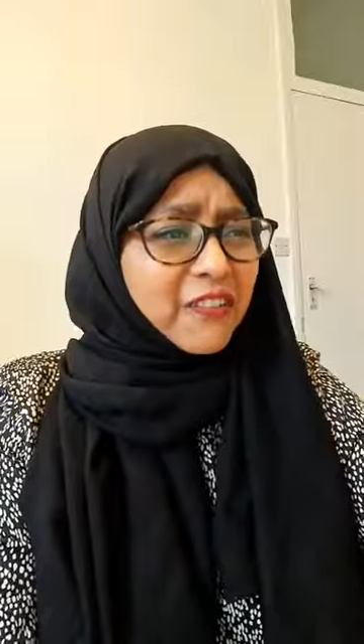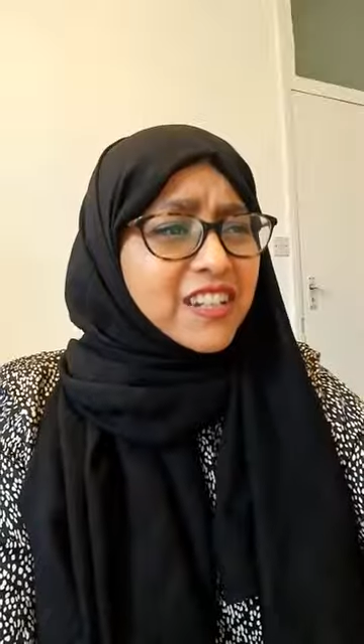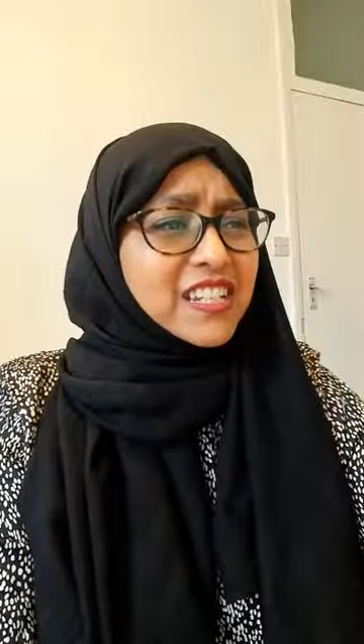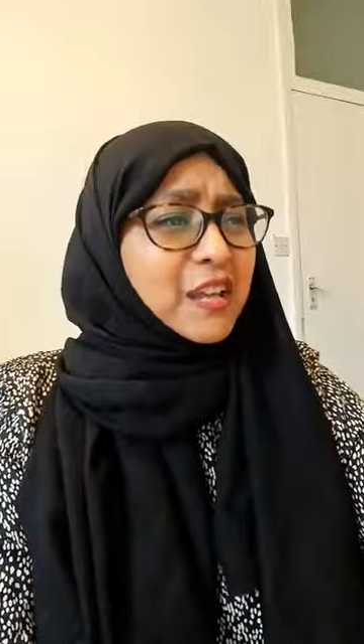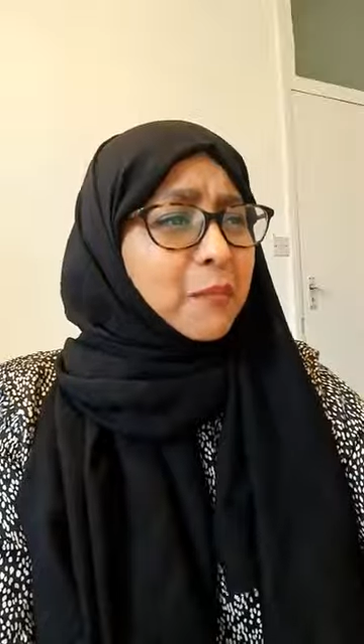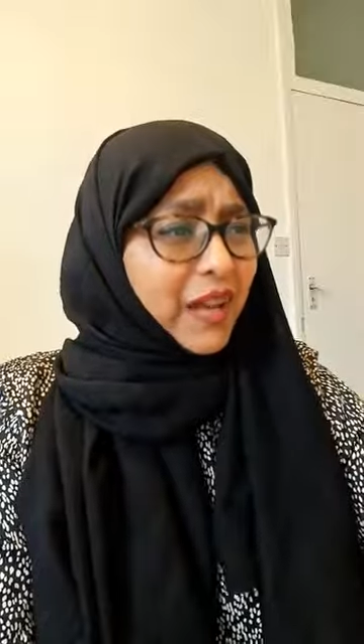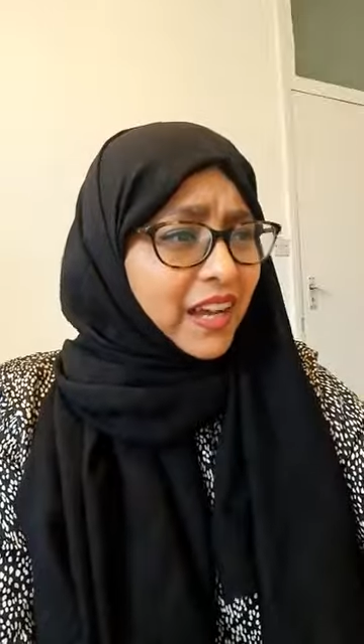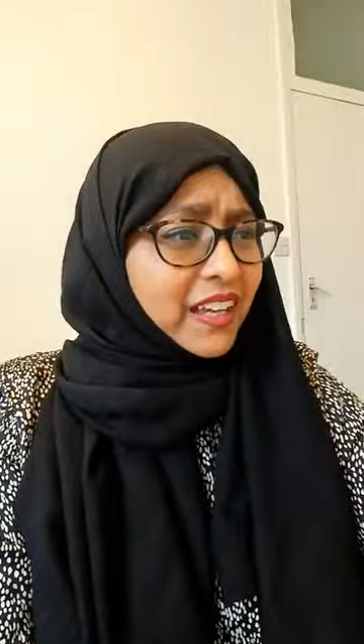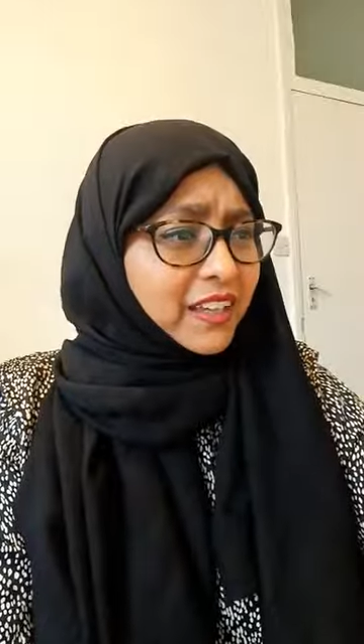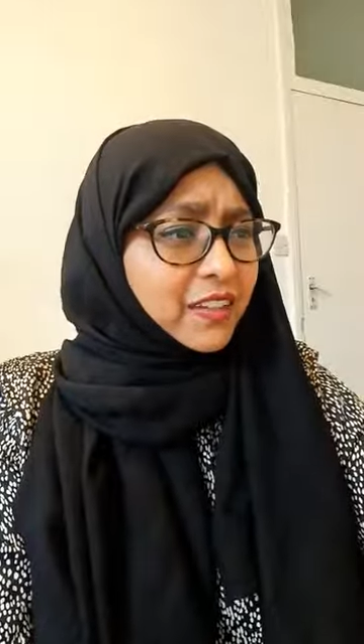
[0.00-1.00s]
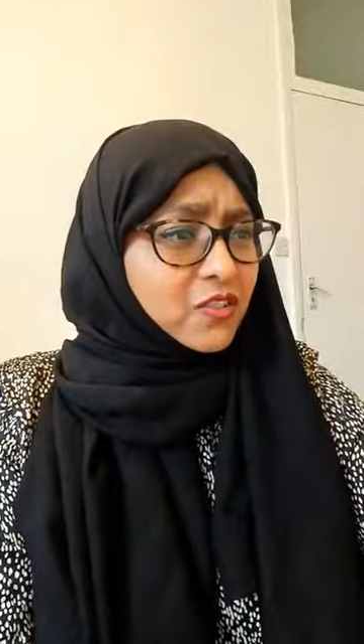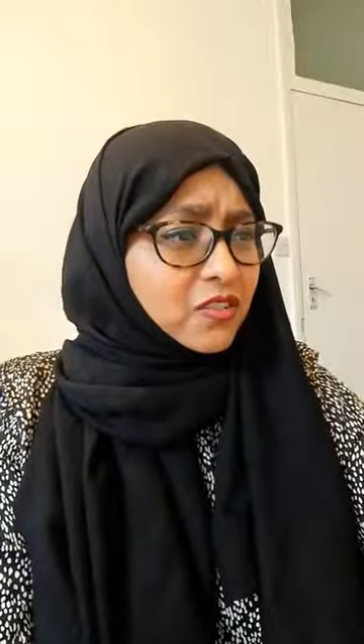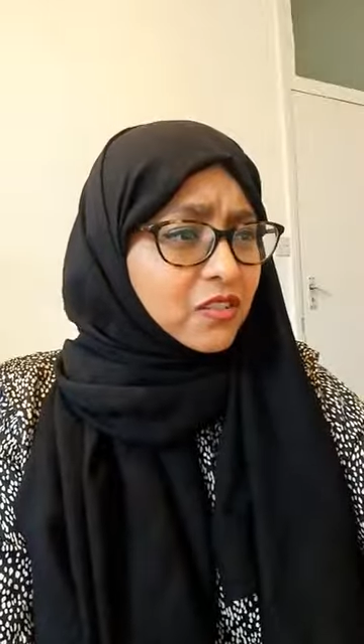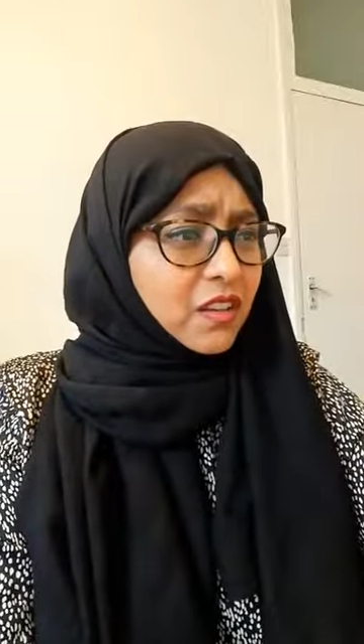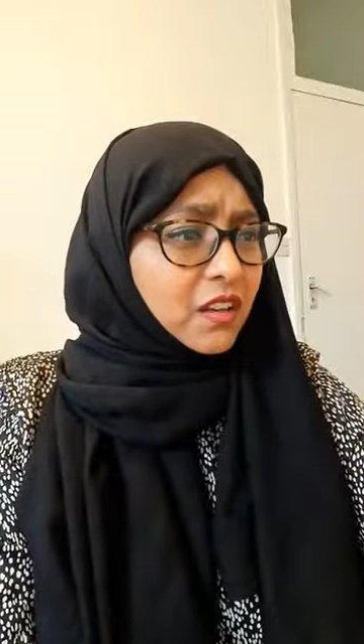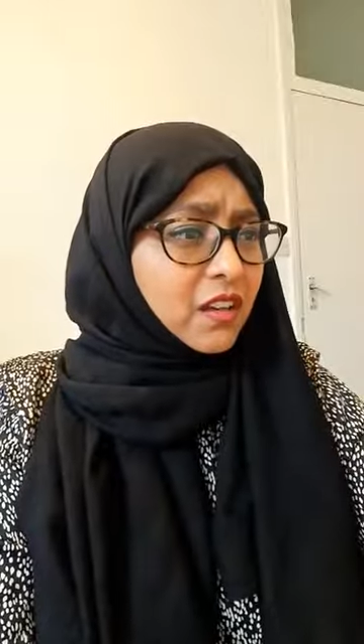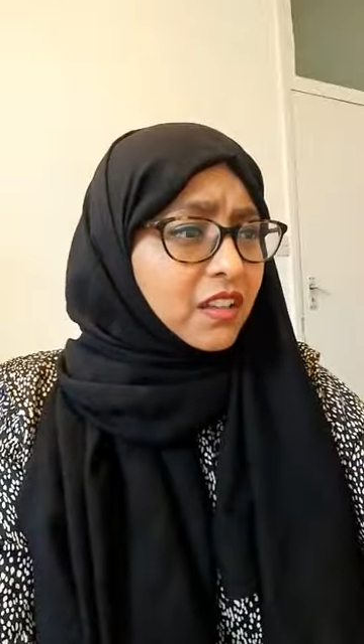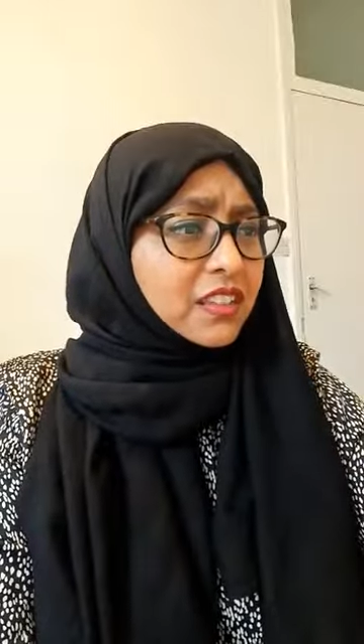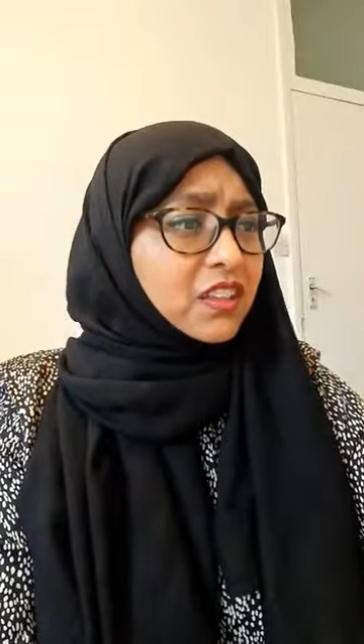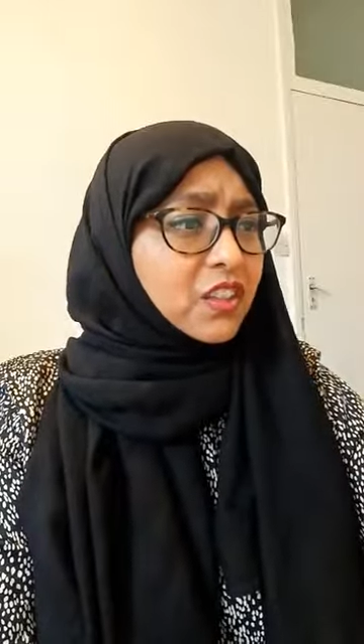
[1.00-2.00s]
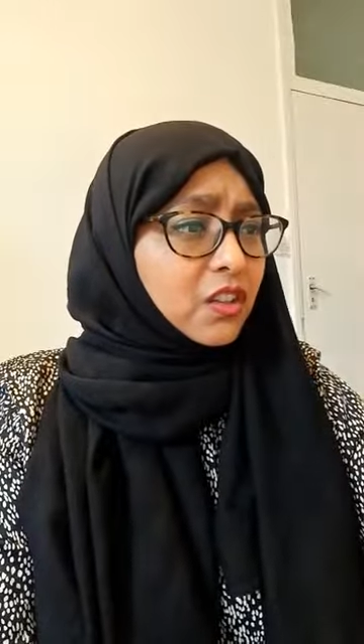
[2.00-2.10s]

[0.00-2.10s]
guarantee package that